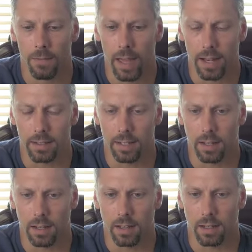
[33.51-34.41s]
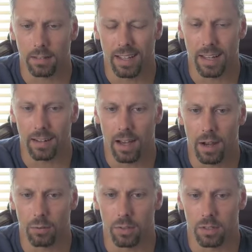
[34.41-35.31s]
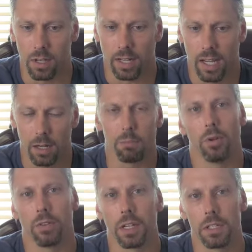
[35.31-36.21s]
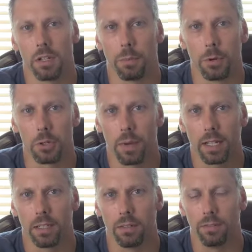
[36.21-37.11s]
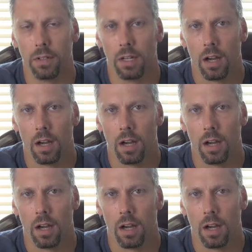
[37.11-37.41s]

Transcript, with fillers: that uh, that I was I kind of put things into perspective